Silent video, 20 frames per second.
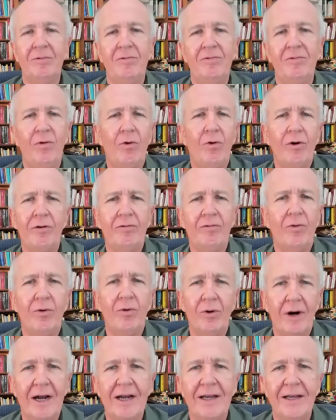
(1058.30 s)
4 and
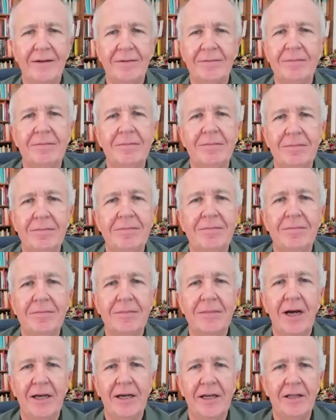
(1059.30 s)
4, I can
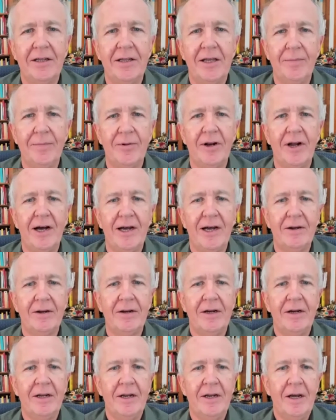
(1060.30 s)
keep an eye
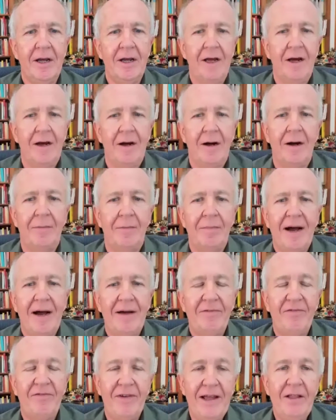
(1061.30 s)
on.
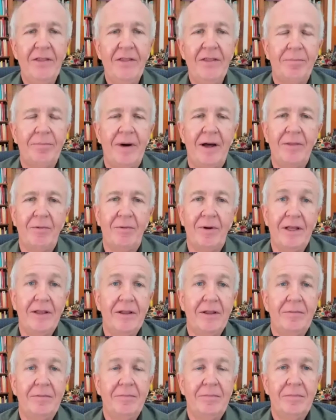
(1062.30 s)
I've found that, by the way,
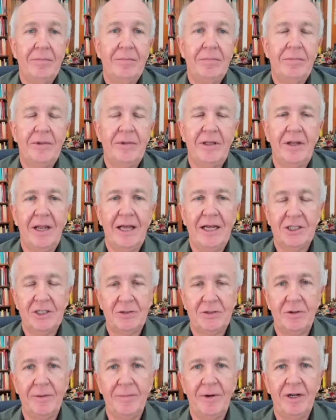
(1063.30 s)
in the last
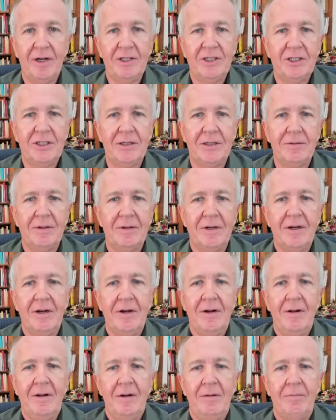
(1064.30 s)
3 months, that
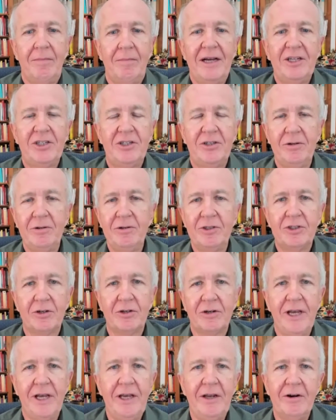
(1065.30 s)
my students are
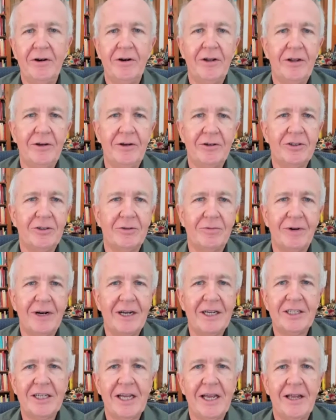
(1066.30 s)
keener to use the
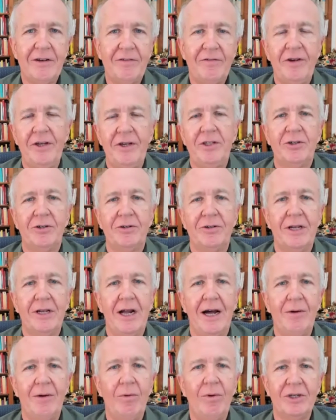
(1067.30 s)
raise hand feature than
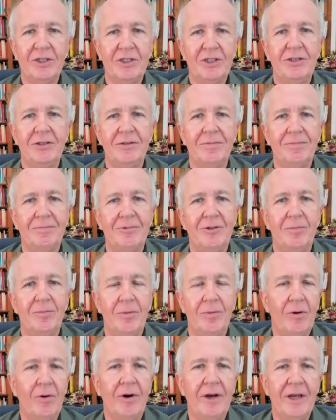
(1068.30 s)
I was to
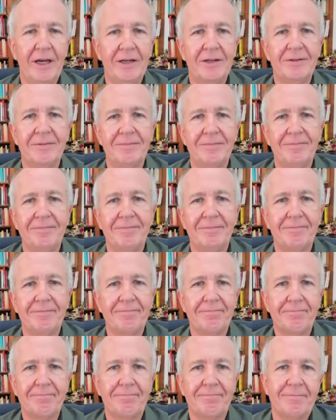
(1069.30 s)
deploy it.
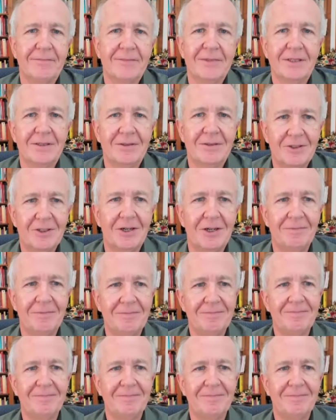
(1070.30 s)
So.